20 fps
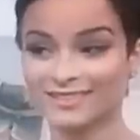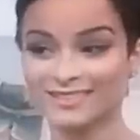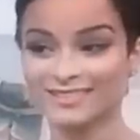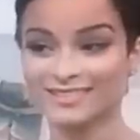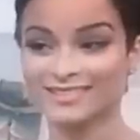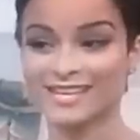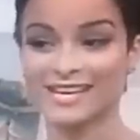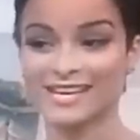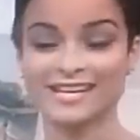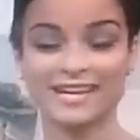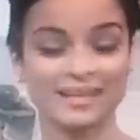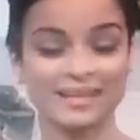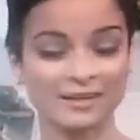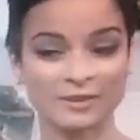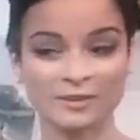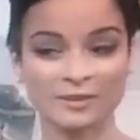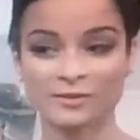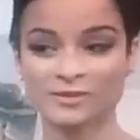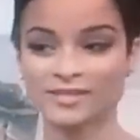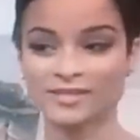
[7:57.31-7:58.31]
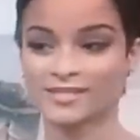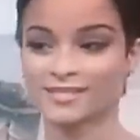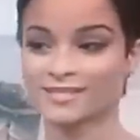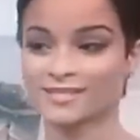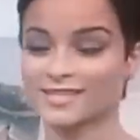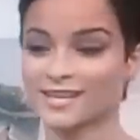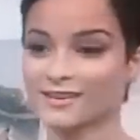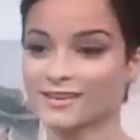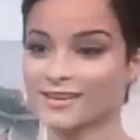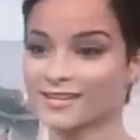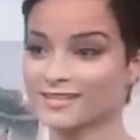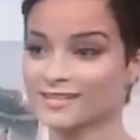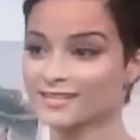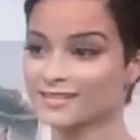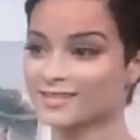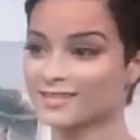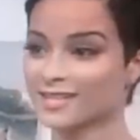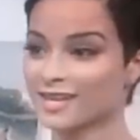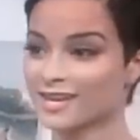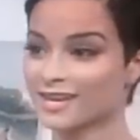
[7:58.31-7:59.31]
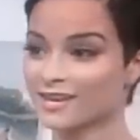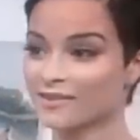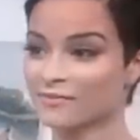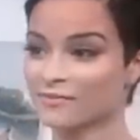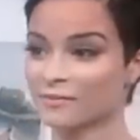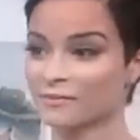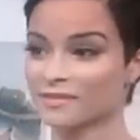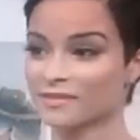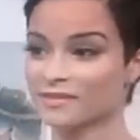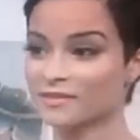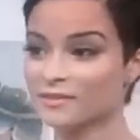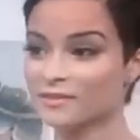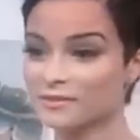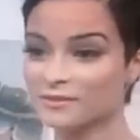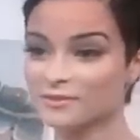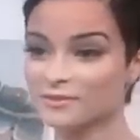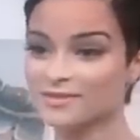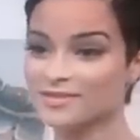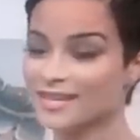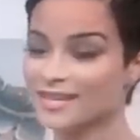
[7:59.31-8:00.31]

saying, hello, this is Terrence J from E-News.